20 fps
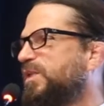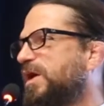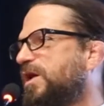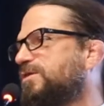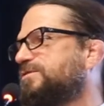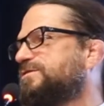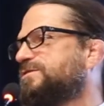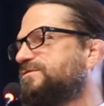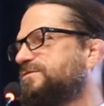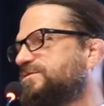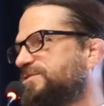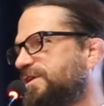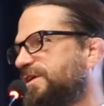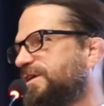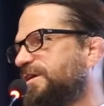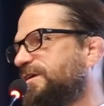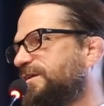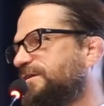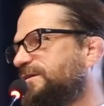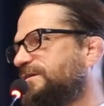pounds of
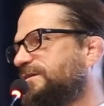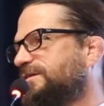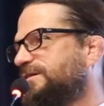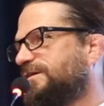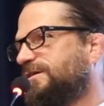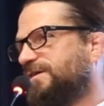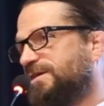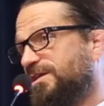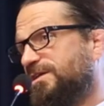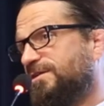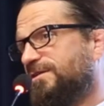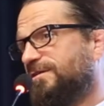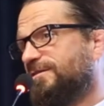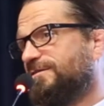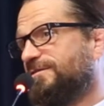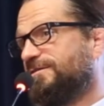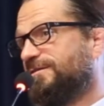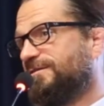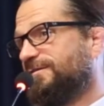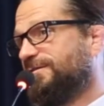chicken a
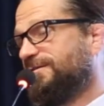year.